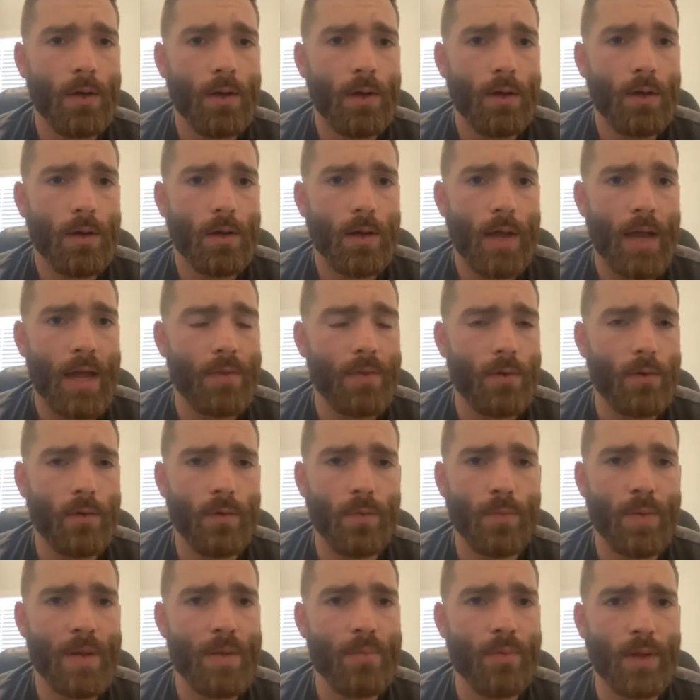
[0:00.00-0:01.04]
And there's
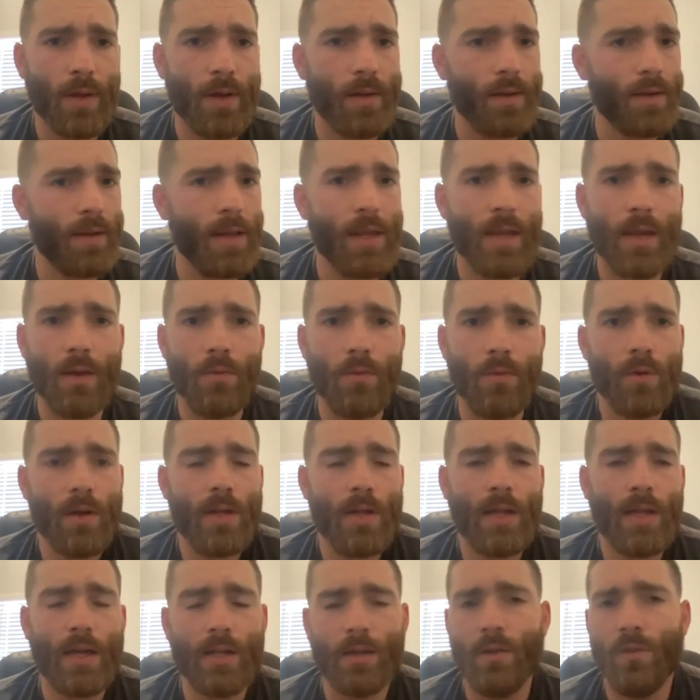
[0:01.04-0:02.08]
people that they get
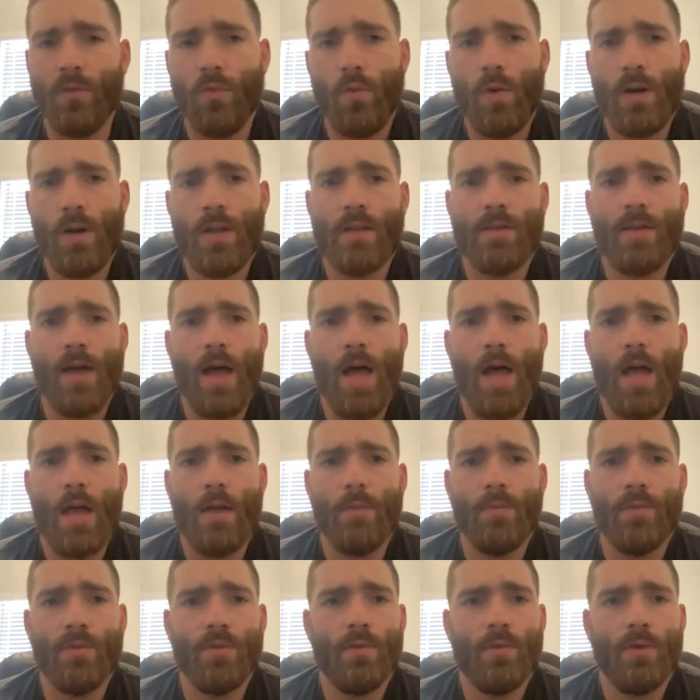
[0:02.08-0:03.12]
reelected 20
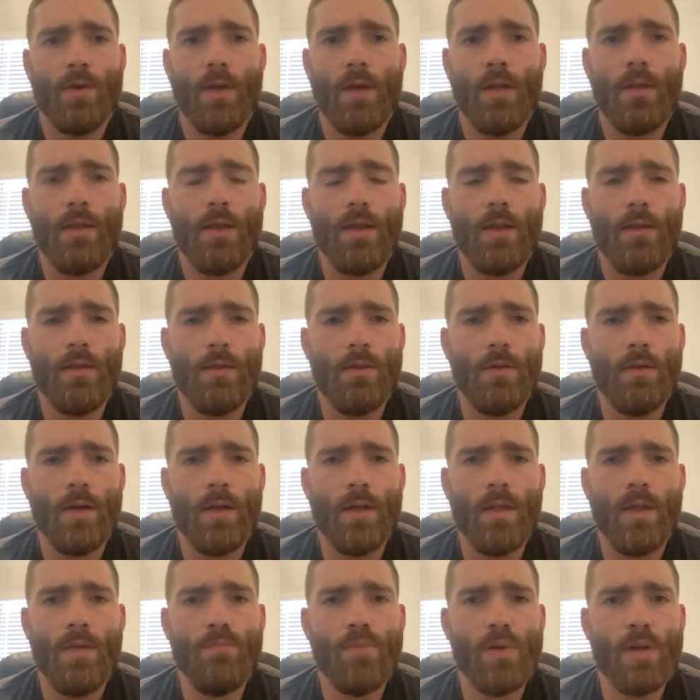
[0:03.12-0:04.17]
times. And
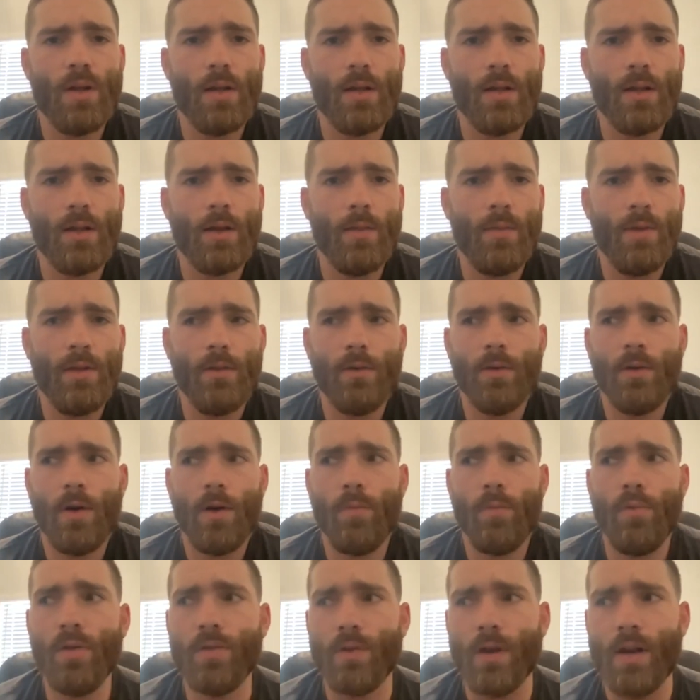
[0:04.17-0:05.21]
they've been in, look at
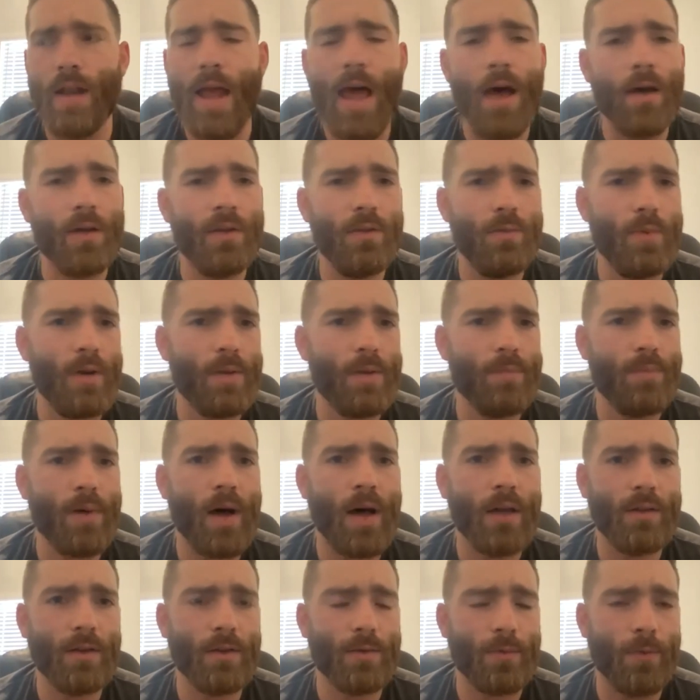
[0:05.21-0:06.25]
our president now. He's been in
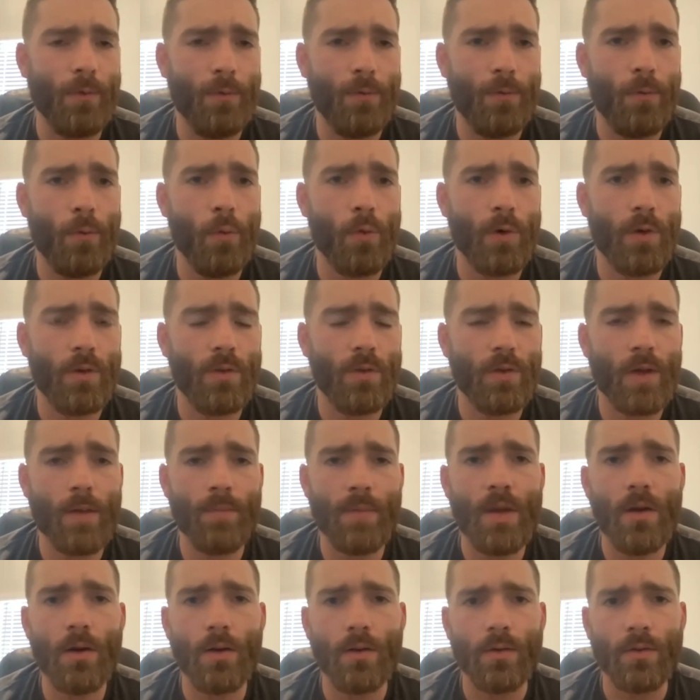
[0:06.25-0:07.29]
politics for 40 some
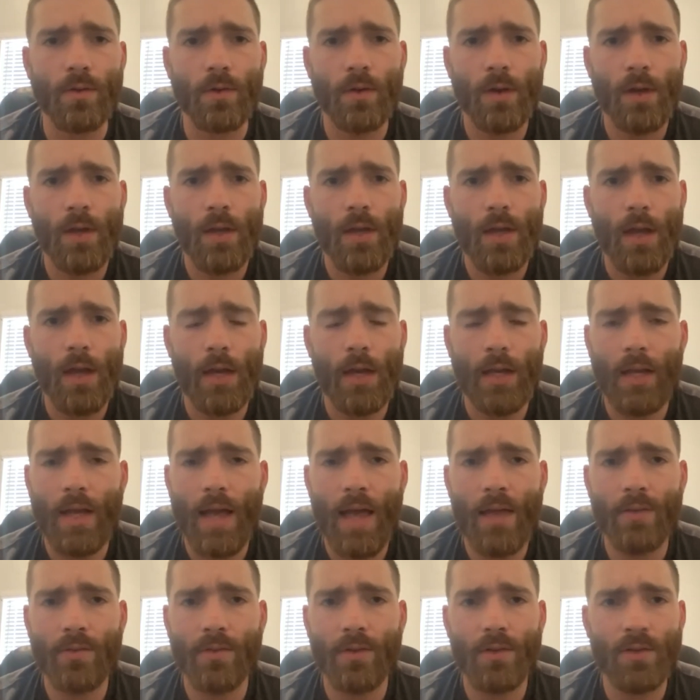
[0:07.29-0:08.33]
years, and he
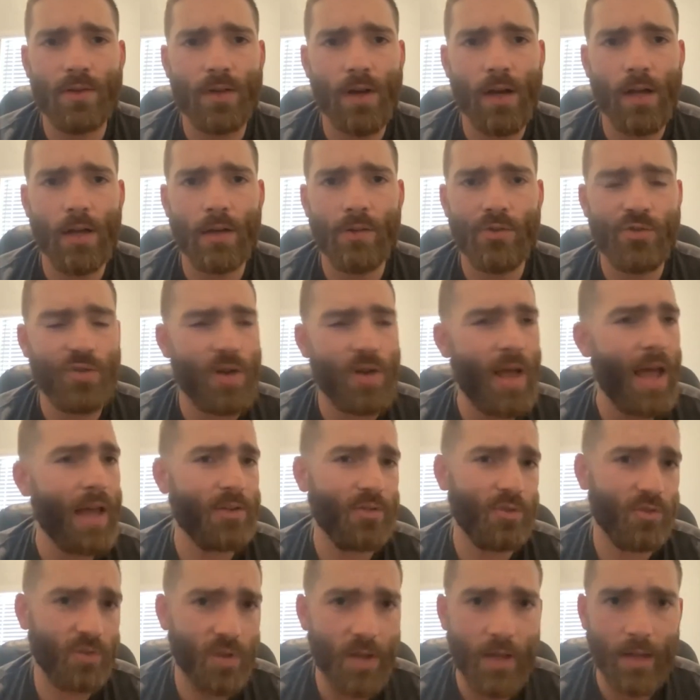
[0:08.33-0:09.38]
hasn't done jack
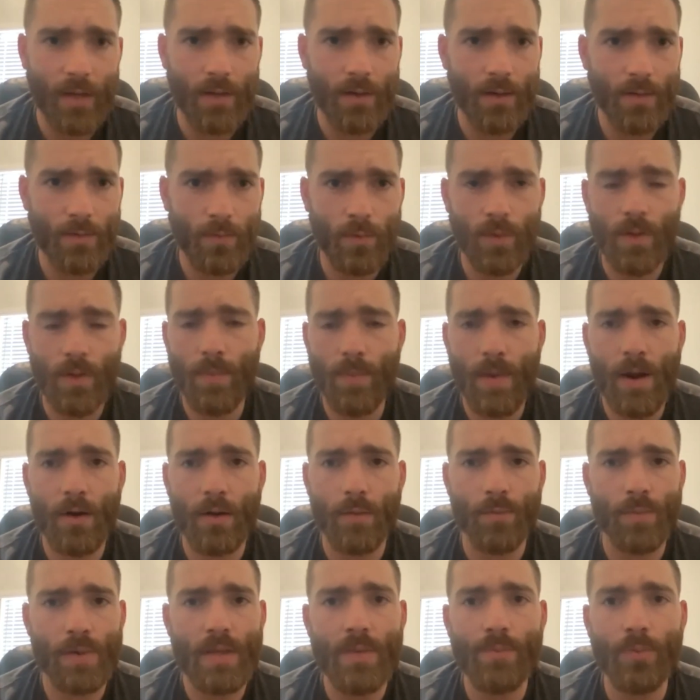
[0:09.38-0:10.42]
shit for the
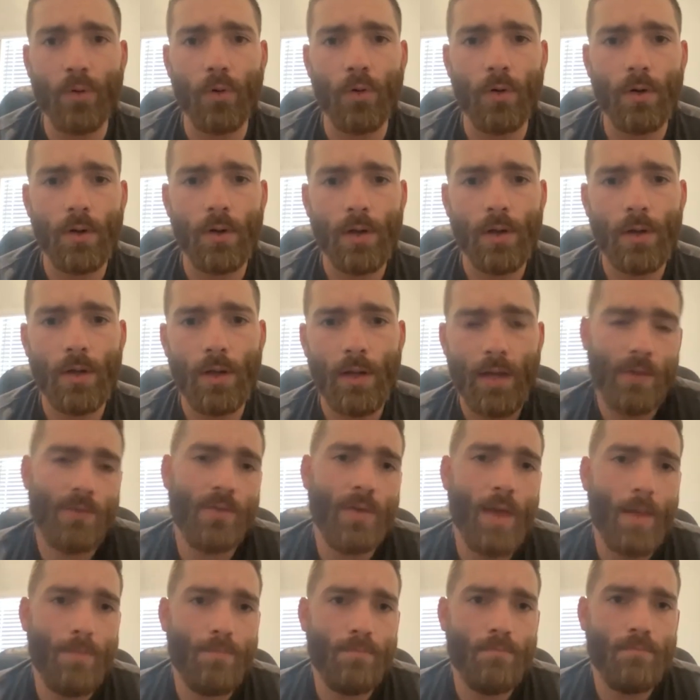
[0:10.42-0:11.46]
American people,
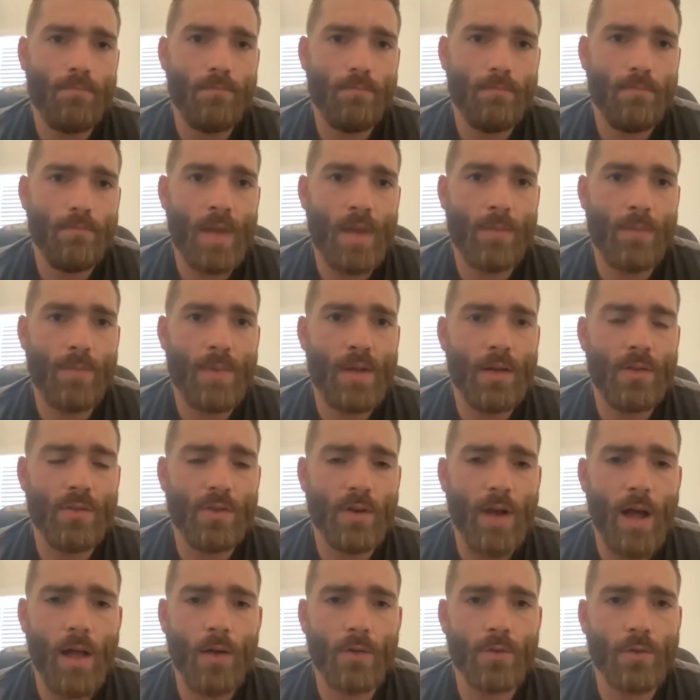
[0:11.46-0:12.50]
except make millions of
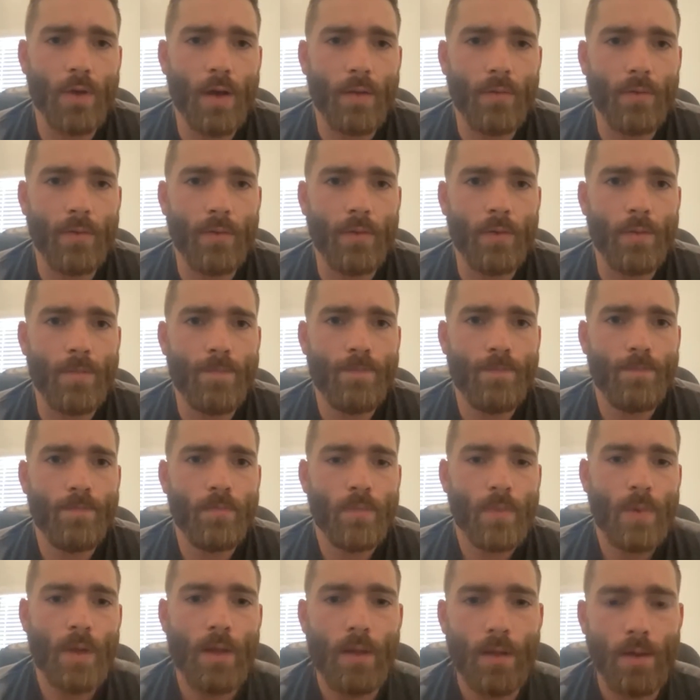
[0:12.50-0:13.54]
dollars off of them
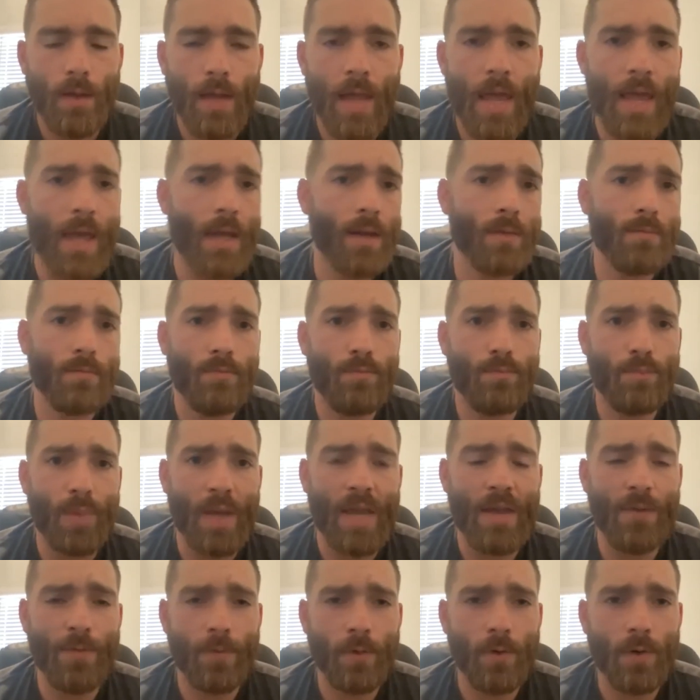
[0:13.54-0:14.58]
and
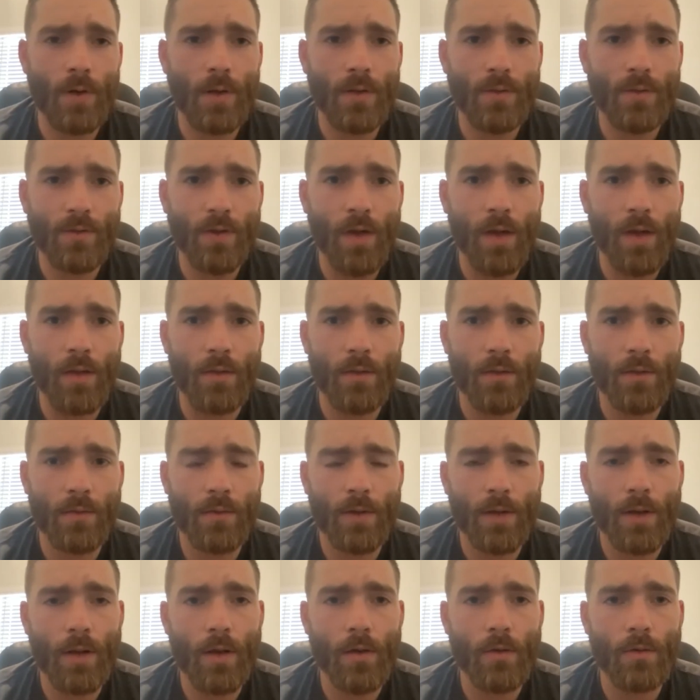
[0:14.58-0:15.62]
pay for his son's,
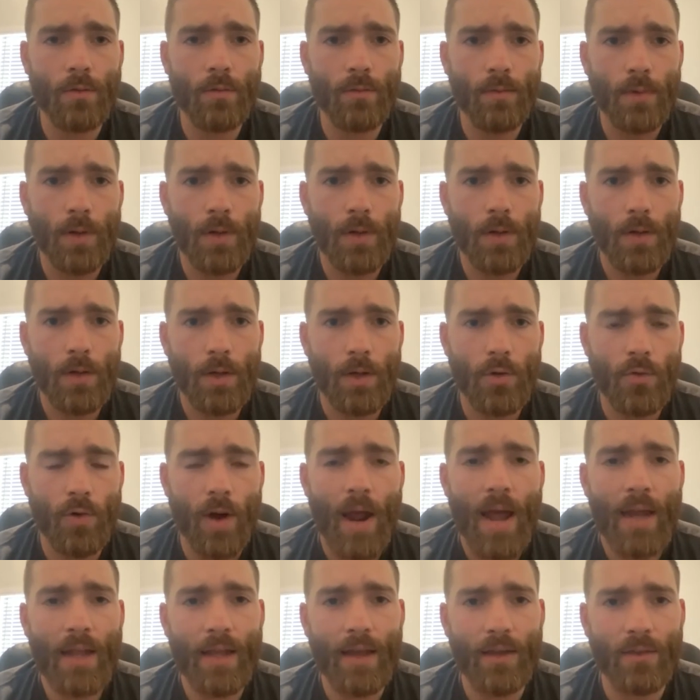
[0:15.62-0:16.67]

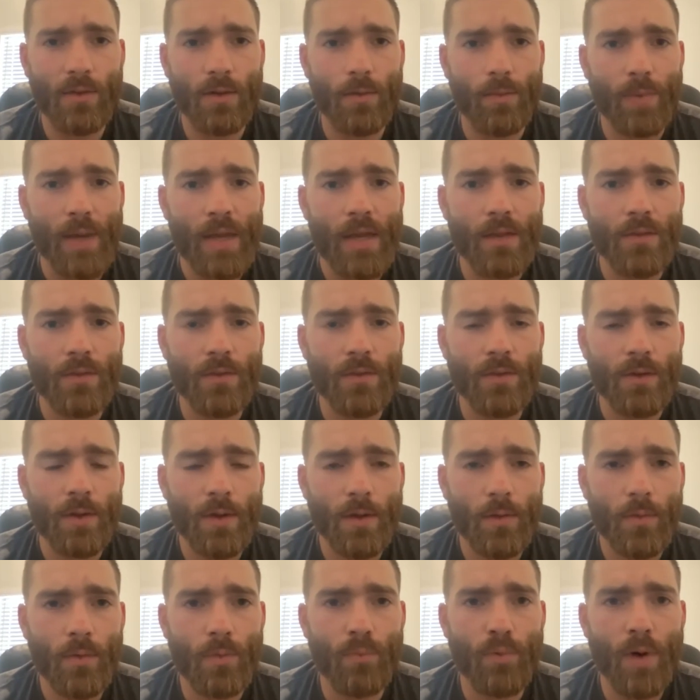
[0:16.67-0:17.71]
crack escapades
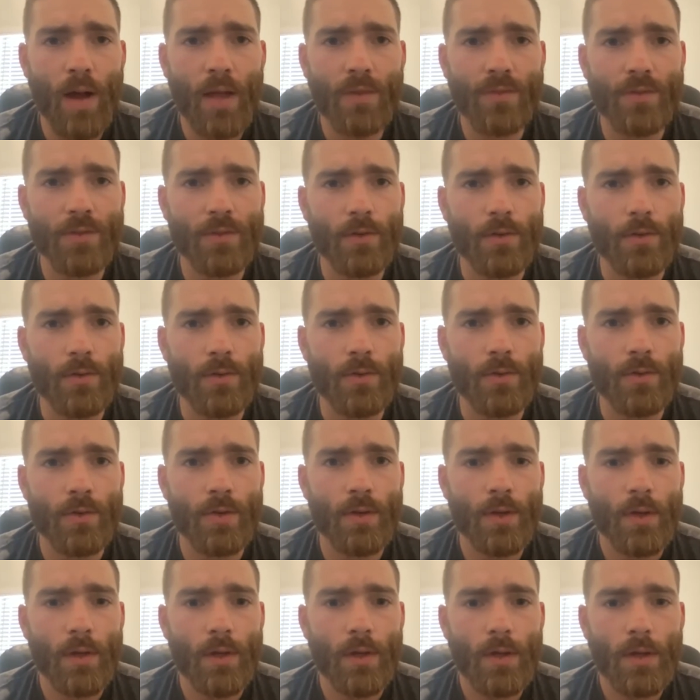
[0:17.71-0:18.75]
with prostitutes
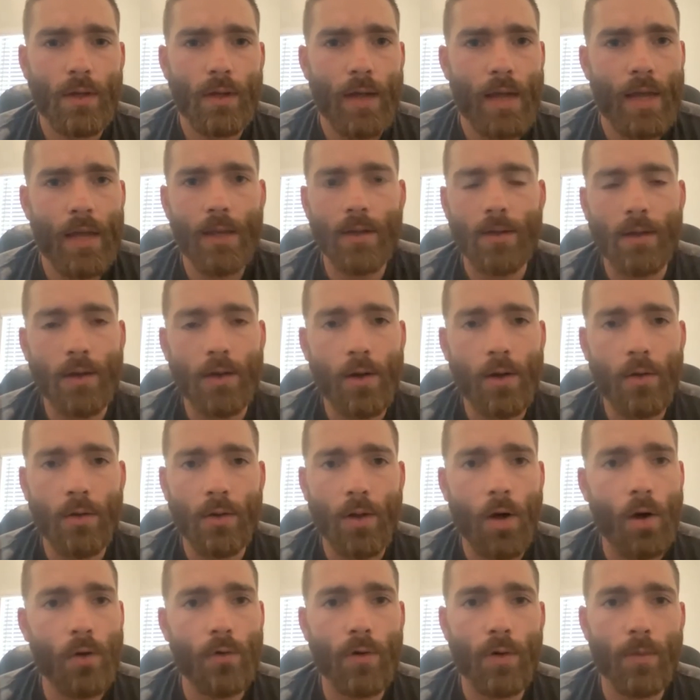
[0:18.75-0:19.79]
and,
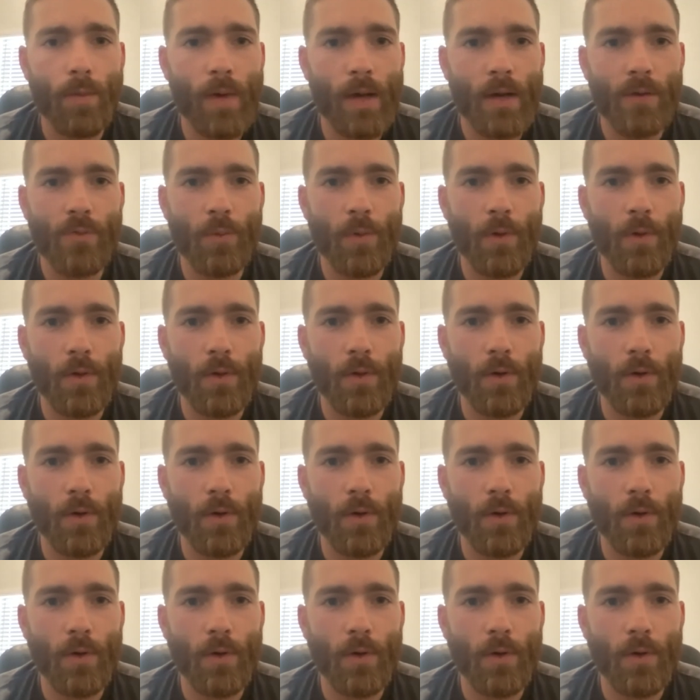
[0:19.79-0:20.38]
laundering money from other